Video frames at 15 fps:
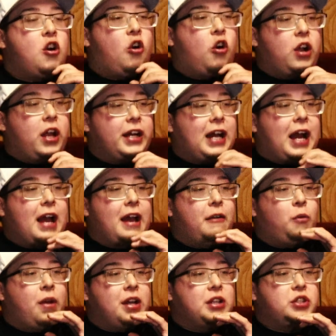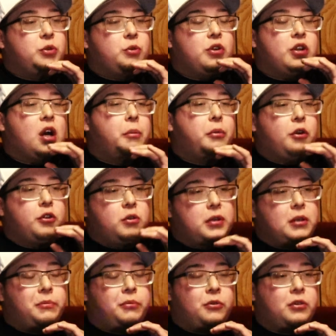Or like I went to a couple other
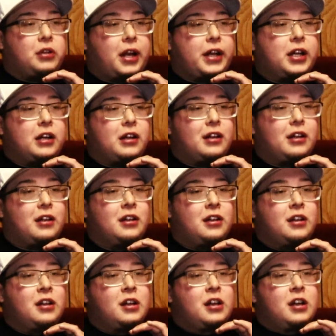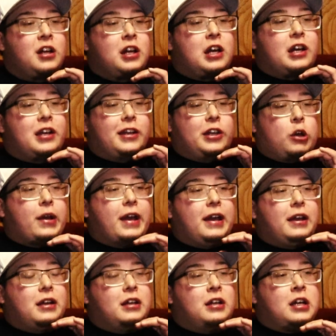people, like
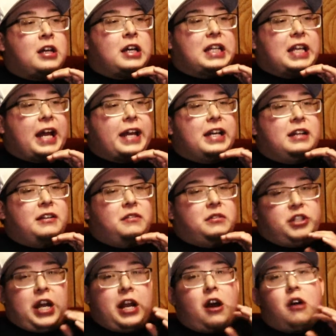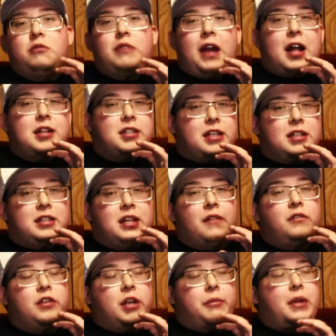it, like, shout out Roundstees,
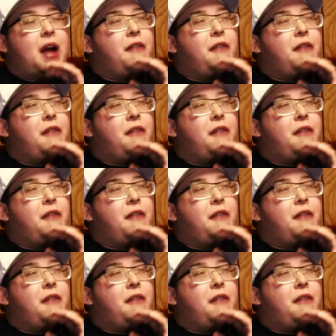Denver Demon.